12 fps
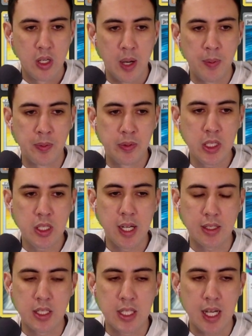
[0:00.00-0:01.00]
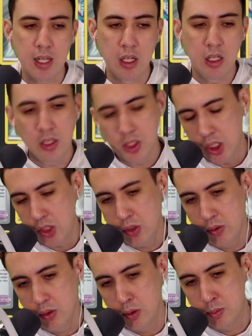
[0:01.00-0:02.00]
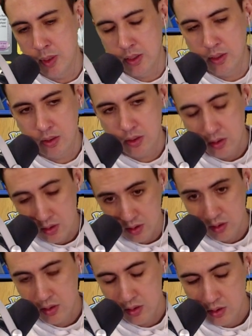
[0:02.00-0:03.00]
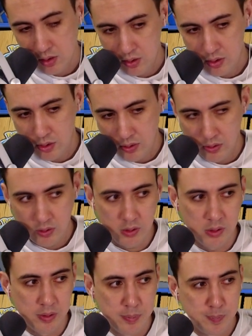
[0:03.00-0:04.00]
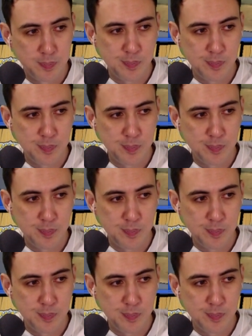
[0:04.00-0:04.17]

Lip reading: I would really like to take an energy too, but I don't know.